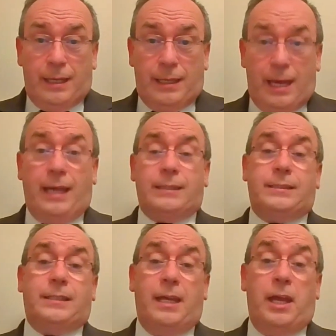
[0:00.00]

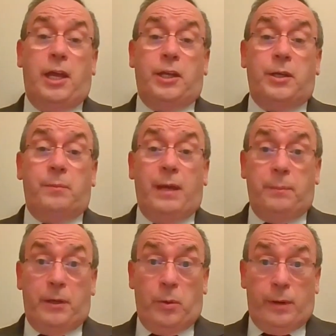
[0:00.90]
Yes, you may
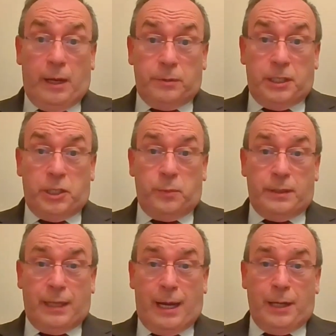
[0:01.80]
be going out into a
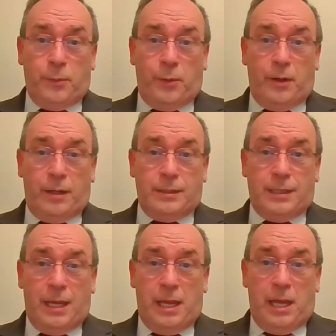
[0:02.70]
dark world,